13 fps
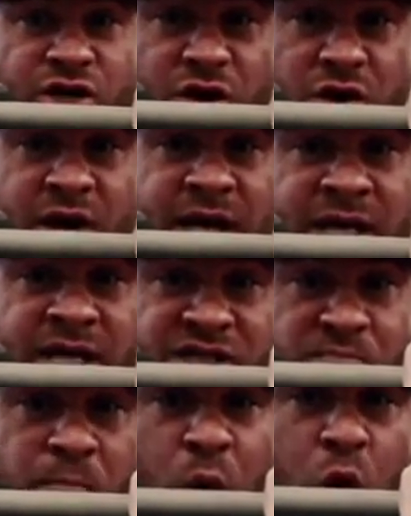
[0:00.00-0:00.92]
during
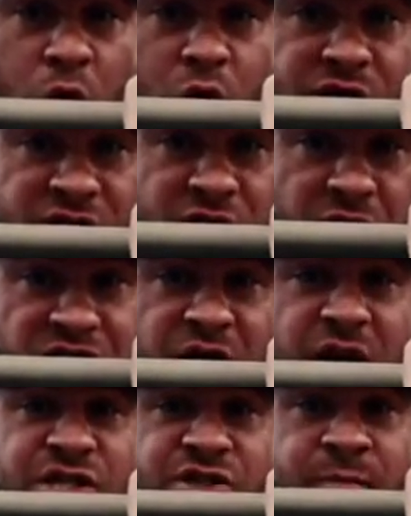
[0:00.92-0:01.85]
his pause or his
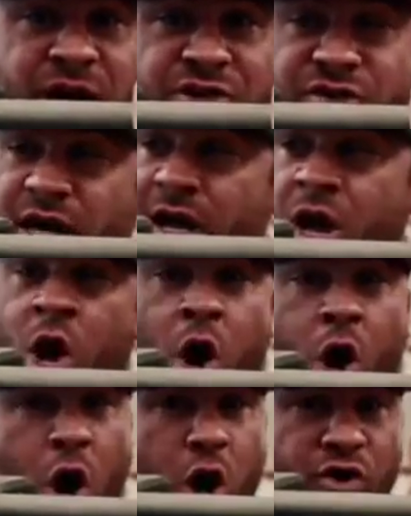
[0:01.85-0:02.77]
isometric,
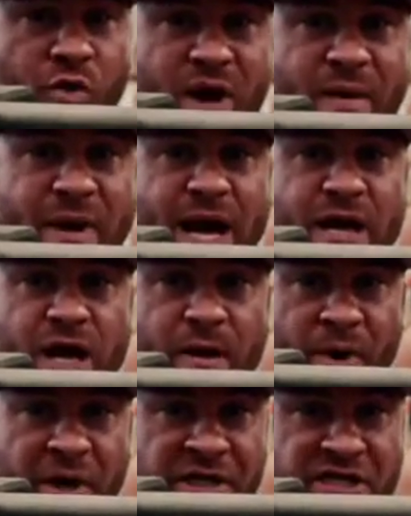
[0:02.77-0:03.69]
all the way back
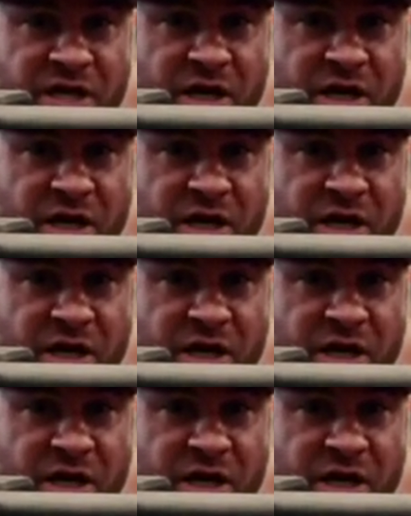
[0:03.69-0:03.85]
up on his